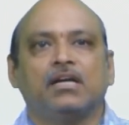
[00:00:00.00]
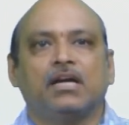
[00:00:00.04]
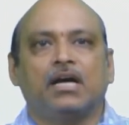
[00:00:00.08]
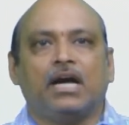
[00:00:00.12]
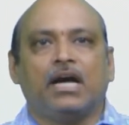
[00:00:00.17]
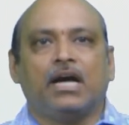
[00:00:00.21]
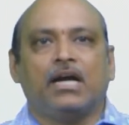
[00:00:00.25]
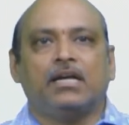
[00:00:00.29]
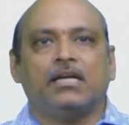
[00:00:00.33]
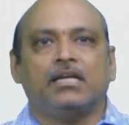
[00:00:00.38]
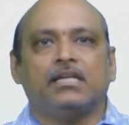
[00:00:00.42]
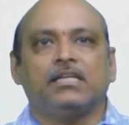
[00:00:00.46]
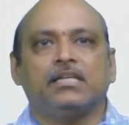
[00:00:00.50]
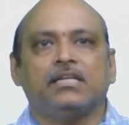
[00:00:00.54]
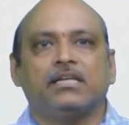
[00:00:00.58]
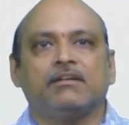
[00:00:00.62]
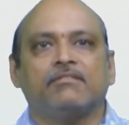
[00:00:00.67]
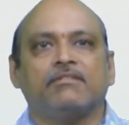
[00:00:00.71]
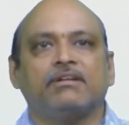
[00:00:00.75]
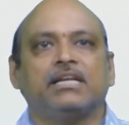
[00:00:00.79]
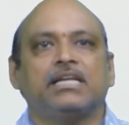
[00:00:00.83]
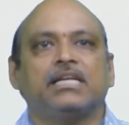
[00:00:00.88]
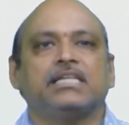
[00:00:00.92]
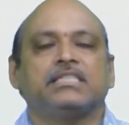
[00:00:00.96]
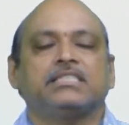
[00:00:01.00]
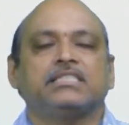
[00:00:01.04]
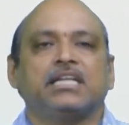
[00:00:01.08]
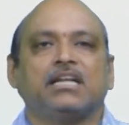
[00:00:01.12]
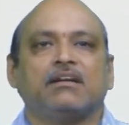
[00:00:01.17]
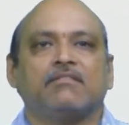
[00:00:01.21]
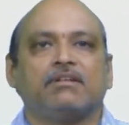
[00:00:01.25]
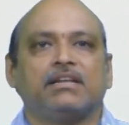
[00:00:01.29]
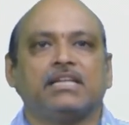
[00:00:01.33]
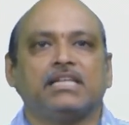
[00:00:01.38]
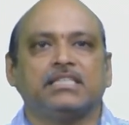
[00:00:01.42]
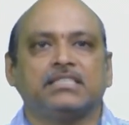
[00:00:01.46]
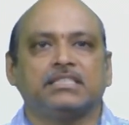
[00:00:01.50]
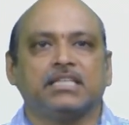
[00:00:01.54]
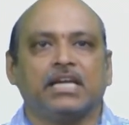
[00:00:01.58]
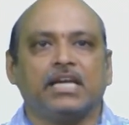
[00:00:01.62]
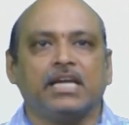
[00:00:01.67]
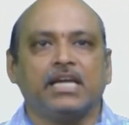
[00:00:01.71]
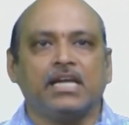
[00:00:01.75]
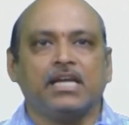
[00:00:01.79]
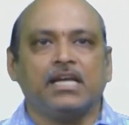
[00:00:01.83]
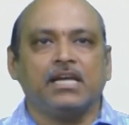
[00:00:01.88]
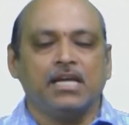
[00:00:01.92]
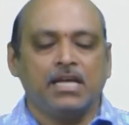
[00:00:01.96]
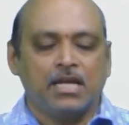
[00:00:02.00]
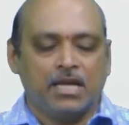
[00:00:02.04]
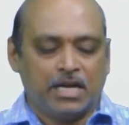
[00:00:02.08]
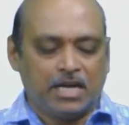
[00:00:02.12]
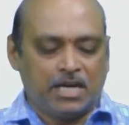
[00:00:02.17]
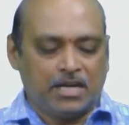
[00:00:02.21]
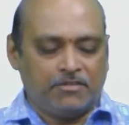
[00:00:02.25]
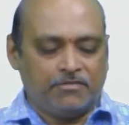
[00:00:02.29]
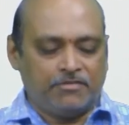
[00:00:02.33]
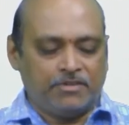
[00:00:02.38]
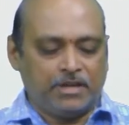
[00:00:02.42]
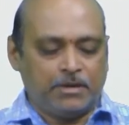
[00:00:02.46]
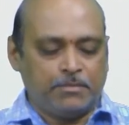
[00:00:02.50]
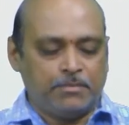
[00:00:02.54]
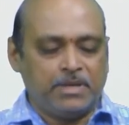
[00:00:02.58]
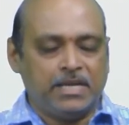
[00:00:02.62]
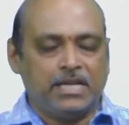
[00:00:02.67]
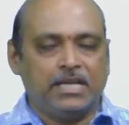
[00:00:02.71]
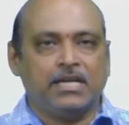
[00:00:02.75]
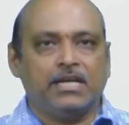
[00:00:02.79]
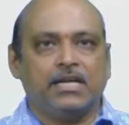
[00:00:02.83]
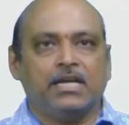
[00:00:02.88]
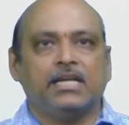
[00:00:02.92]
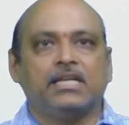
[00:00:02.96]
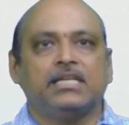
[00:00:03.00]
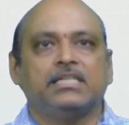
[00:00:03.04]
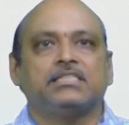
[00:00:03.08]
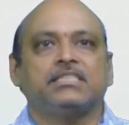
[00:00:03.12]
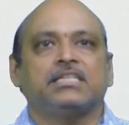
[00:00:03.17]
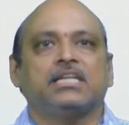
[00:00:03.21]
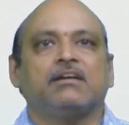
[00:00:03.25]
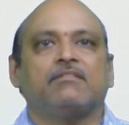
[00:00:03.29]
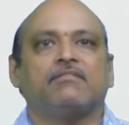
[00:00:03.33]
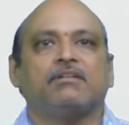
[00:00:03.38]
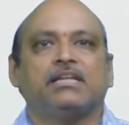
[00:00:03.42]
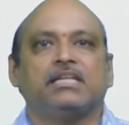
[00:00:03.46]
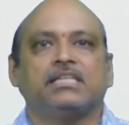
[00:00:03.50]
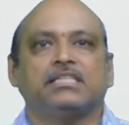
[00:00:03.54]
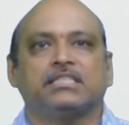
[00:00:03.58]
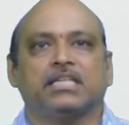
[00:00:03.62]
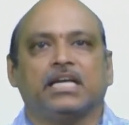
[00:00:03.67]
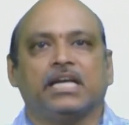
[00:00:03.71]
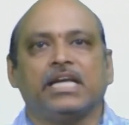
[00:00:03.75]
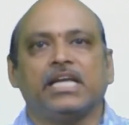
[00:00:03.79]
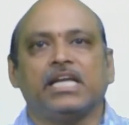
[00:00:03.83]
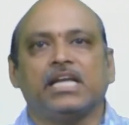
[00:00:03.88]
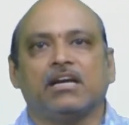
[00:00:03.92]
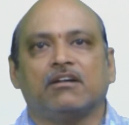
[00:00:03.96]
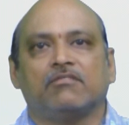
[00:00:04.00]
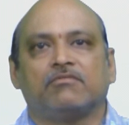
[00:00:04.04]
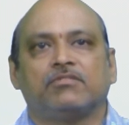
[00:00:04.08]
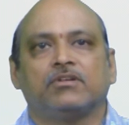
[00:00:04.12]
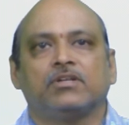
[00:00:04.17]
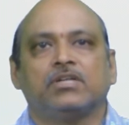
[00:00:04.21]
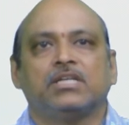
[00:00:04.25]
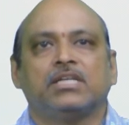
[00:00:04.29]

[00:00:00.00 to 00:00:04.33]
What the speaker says: And given energy level is E and Fermi energy level is EF.